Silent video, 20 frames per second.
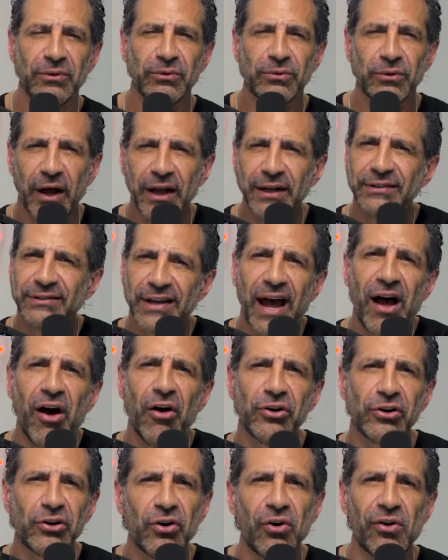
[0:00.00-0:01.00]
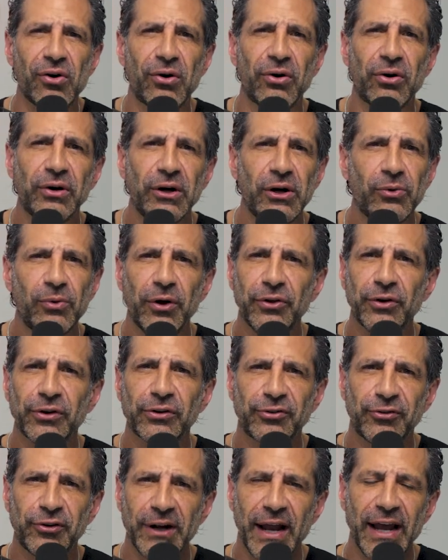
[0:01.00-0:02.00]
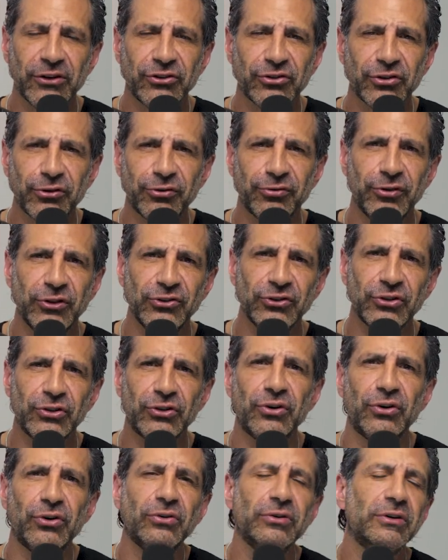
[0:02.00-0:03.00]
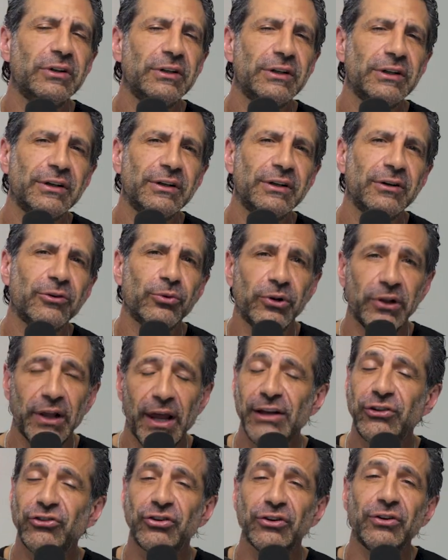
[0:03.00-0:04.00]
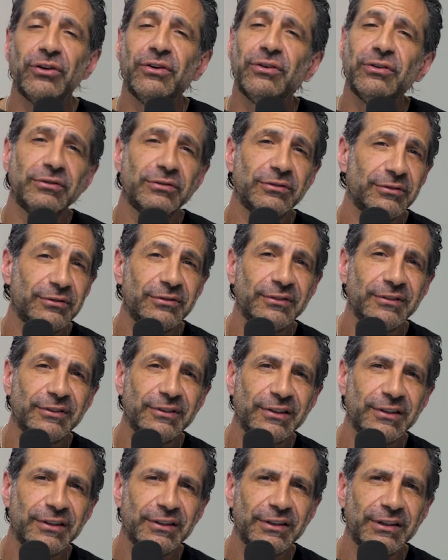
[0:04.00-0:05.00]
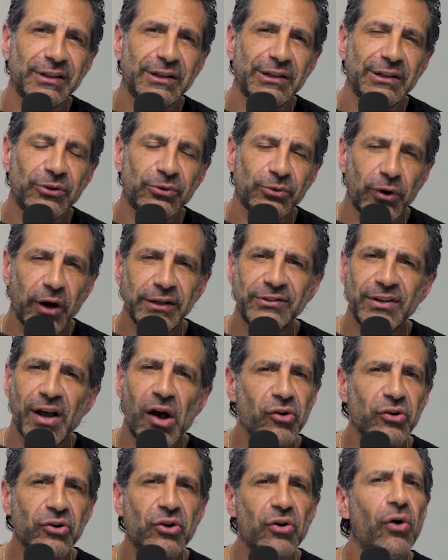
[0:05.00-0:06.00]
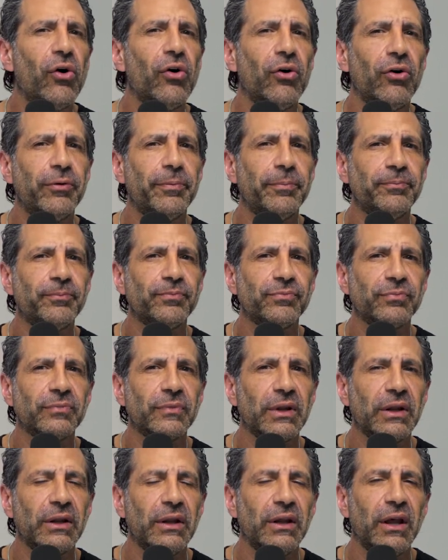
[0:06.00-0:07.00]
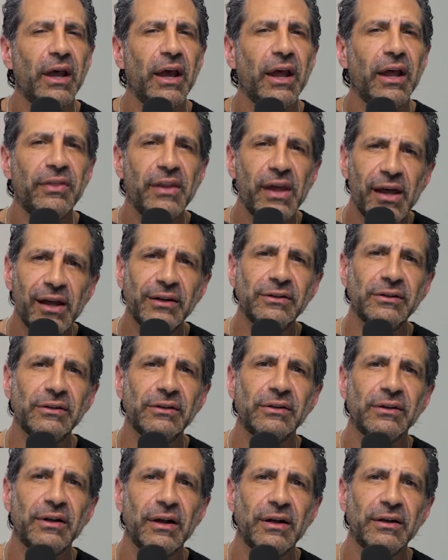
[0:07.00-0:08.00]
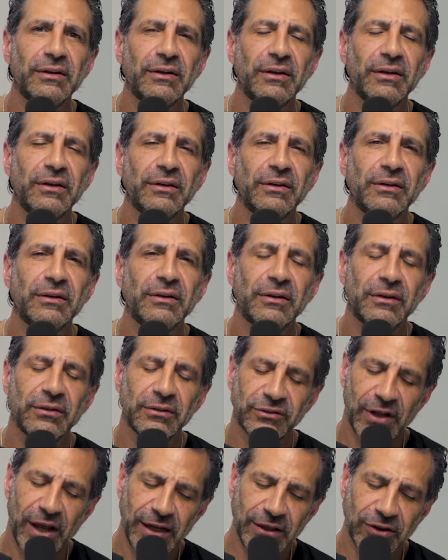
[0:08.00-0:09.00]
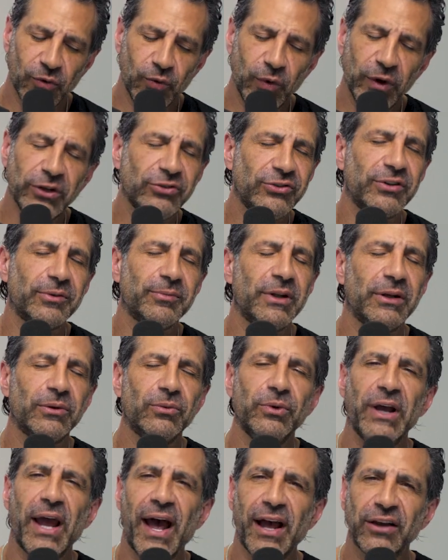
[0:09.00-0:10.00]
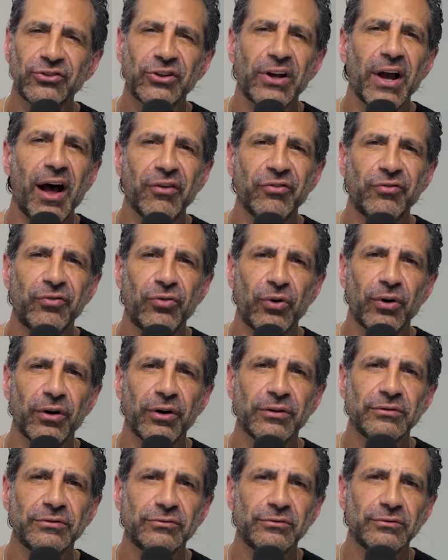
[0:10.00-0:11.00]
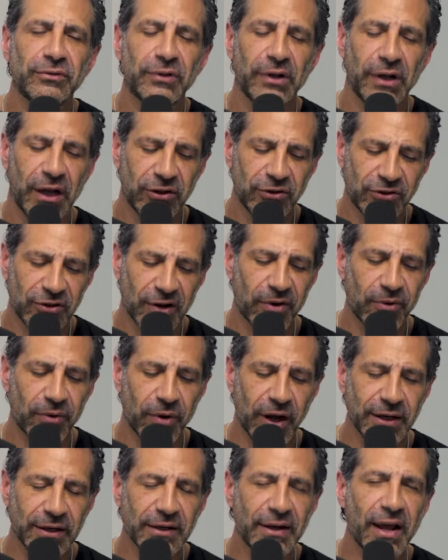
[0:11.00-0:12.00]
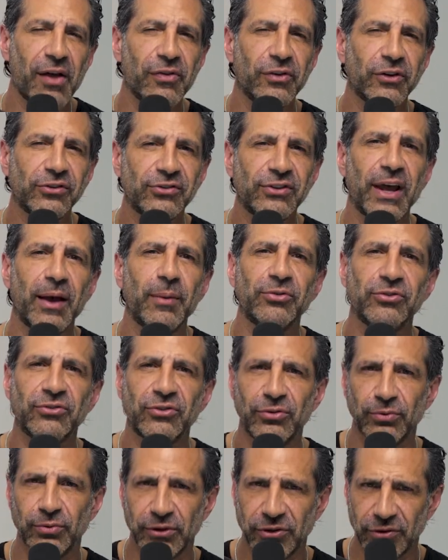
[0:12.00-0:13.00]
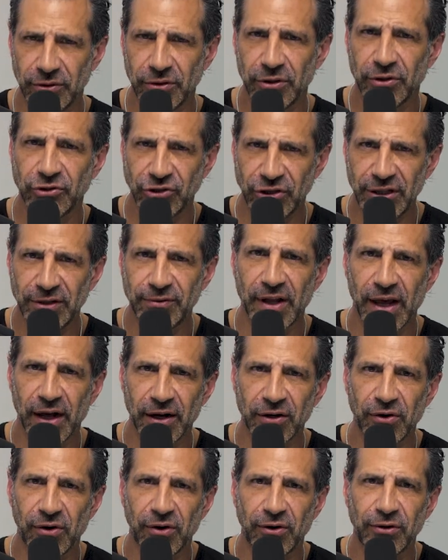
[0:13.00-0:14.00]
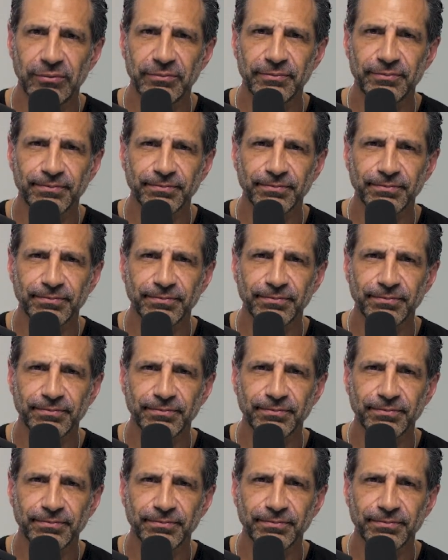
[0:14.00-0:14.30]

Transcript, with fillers: Write down a goal, whether it's financial, physical, relational. Write down a goal, and then take the wisdom that we ask God for and start writing down the steps to achieve that goal.